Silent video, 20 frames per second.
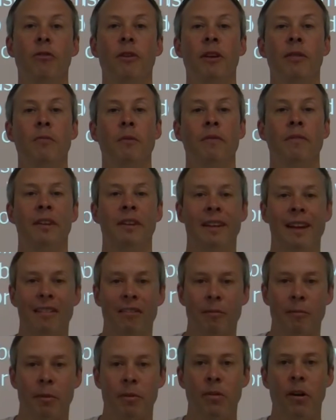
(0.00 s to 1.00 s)
you can move the
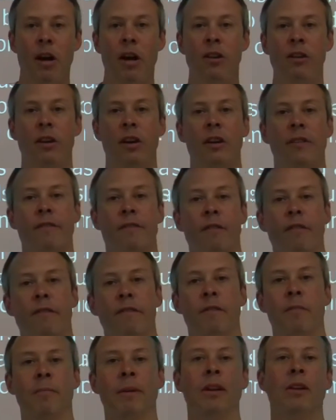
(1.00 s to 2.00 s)
decimal to
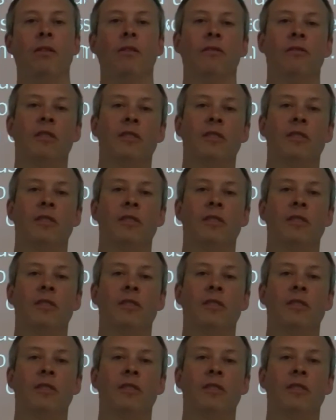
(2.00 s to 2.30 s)
convert from meters